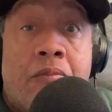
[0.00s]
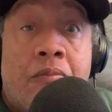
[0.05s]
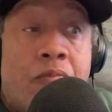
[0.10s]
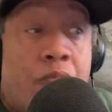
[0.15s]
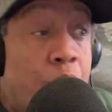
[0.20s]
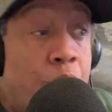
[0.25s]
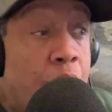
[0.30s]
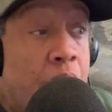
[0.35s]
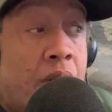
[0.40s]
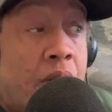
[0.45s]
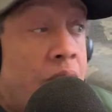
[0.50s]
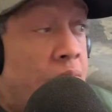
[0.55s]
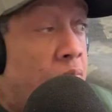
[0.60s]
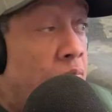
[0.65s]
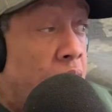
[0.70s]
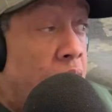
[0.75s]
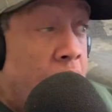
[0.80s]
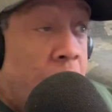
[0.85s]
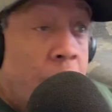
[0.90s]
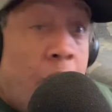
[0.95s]
with
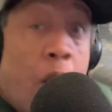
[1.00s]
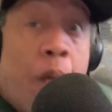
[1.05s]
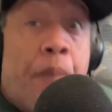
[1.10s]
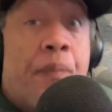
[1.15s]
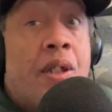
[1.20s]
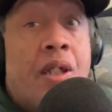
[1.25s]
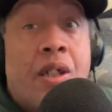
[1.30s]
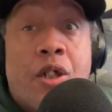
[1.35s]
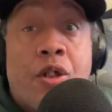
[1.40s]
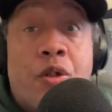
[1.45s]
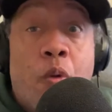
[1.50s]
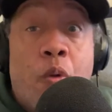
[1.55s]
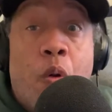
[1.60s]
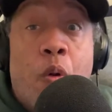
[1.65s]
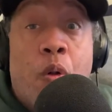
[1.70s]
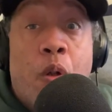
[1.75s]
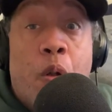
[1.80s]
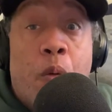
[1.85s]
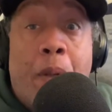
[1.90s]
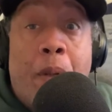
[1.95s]
everything that's going
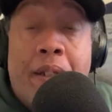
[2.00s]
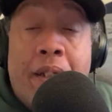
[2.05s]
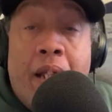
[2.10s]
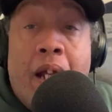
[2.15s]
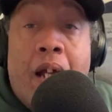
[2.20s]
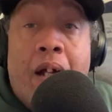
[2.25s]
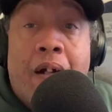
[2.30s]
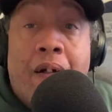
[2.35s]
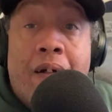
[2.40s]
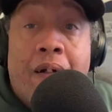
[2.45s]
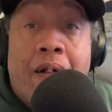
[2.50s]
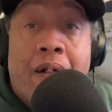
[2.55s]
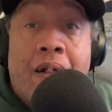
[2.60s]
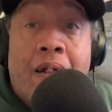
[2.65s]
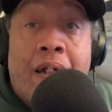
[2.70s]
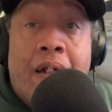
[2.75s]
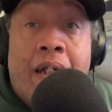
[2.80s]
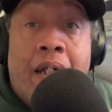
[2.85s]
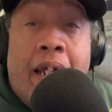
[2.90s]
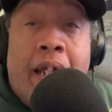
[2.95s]
on right now?
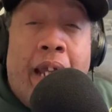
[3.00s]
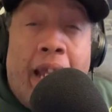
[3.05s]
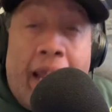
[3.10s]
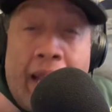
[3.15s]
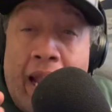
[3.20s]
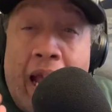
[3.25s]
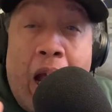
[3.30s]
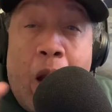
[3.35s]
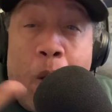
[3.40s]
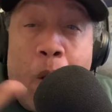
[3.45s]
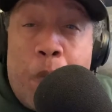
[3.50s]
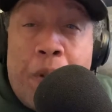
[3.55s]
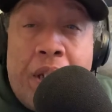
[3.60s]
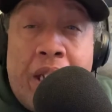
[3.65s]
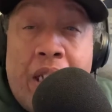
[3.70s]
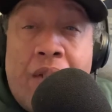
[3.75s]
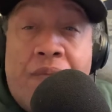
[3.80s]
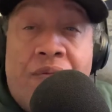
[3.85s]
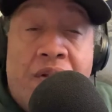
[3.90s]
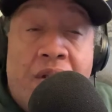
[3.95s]
And how would he
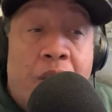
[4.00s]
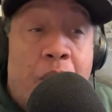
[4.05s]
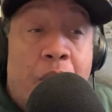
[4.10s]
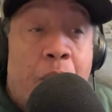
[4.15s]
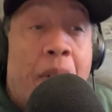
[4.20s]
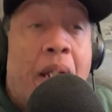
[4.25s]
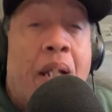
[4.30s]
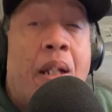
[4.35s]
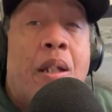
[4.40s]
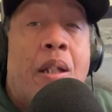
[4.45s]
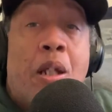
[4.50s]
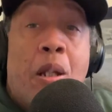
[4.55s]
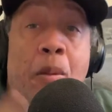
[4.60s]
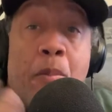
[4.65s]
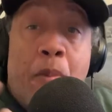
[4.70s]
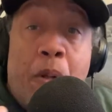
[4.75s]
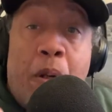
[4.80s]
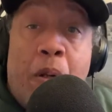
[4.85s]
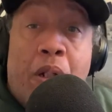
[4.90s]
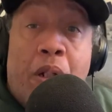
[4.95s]
feel about the
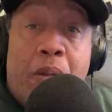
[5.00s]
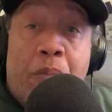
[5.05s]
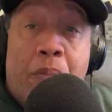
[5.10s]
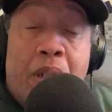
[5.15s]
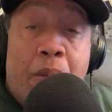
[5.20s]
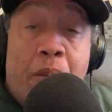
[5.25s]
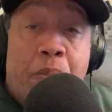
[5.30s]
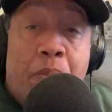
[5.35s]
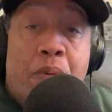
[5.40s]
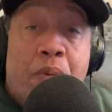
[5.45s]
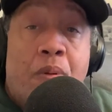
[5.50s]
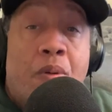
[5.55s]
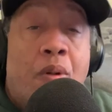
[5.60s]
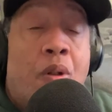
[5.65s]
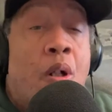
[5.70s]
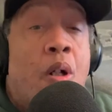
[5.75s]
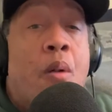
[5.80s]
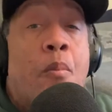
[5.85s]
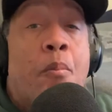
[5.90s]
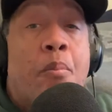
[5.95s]
American people
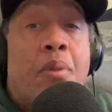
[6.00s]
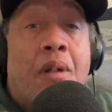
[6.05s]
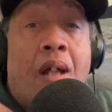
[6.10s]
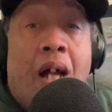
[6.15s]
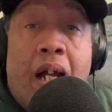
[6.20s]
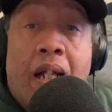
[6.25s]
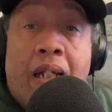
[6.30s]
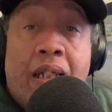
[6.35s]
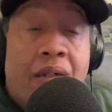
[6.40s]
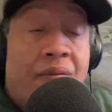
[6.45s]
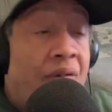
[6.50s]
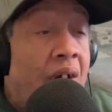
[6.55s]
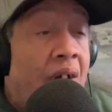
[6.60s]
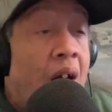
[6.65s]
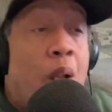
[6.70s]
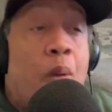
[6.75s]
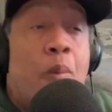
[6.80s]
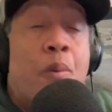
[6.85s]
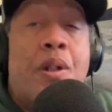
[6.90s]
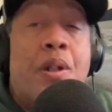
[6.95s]
blindly
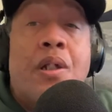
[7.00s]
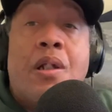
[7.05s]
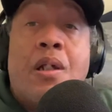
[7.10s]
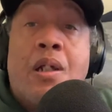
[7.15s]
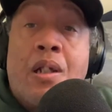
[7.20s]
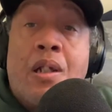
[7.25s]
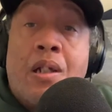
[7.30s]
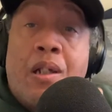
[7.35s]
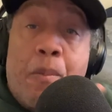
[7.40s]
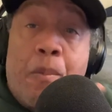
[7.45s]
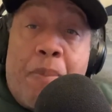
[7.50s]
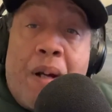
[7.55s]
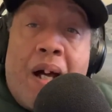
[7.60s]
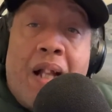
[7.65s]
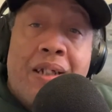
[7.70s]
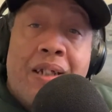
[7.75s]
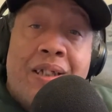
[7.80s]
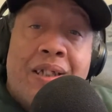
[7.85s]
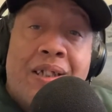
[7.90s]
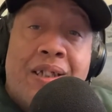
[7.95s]
following the
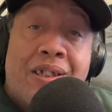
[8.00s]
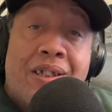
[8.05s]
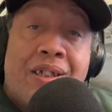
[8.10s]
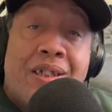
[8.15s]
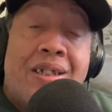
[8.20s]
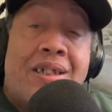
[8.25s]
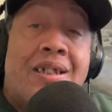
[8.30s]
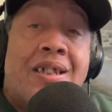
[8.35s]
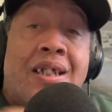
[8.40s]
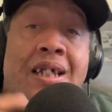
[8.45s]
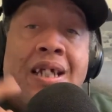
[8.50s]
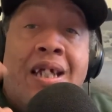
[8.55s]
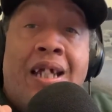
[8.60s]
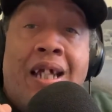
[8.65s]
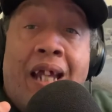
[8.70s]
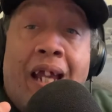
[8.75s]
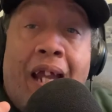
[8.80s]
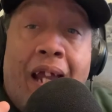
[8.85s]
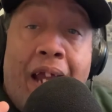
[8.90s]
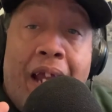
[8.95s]
politicians
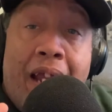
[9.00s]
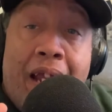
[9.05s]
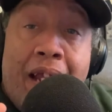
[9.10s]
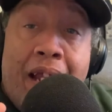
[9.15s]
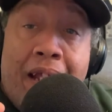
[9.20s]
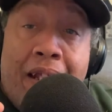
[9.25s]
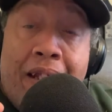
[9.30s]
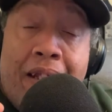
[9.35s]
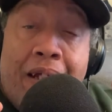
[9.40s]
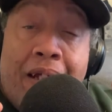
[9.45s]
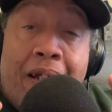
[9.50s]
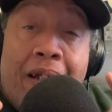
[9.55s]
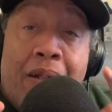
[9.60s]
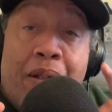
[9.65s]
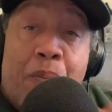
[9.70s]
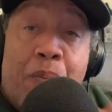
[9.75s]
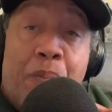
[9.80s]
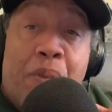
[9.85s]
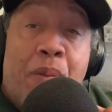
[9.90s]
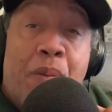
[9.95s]
and the
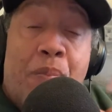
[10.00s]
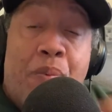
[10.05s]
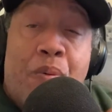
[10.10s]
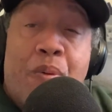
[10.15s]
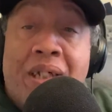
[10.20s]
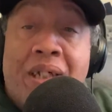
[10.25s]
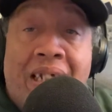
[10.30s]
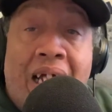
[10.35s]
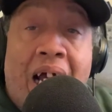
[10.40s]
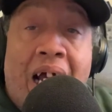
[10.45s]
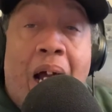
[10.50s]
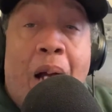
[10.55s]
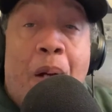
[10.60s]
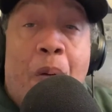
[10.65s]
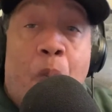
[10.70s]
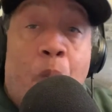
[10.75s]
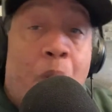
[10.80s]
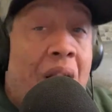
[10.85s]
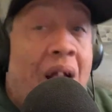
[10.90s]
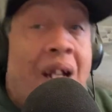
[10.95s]
people on top
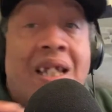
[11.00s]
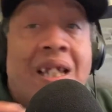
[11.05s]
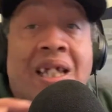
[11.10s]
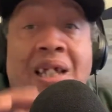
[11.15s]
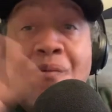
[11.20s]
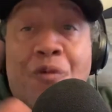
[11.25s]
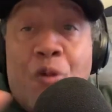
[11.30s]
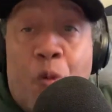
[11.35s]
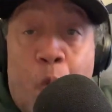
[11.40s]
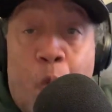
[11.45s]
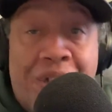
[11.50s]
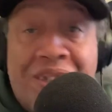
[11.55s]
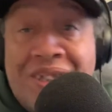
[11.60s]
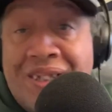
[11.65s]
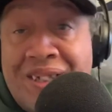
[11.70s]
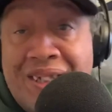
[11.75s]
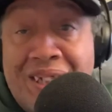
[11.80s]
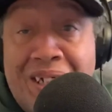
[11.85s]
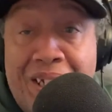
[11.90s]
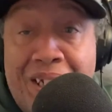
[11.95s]
without even
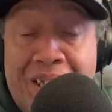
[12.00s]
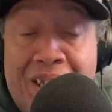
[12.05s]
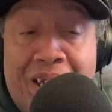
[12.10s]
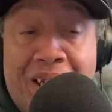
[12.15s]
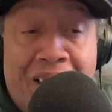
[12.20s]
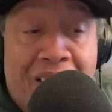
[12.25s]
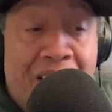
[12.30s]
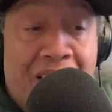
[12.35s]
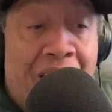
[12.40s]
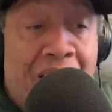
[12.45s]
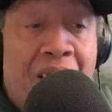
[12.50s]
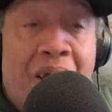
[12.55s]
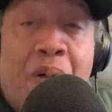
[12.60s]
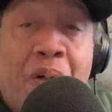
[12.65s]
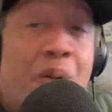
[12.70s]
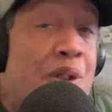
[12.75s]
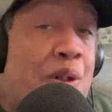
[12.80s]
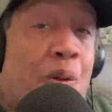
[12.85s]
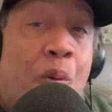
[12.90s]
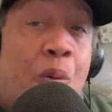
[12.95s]
questioning anything?
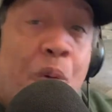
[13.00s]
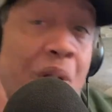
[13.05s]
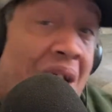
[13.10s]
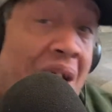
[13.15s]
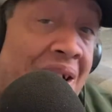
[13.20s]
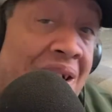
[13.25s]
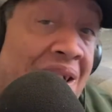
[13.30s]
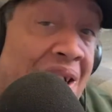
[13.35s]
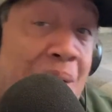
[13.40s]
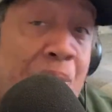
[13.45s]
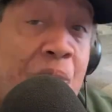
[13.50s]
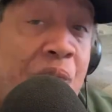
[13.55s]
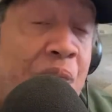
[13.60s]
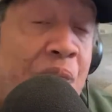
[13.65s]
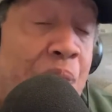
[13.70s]
So without getting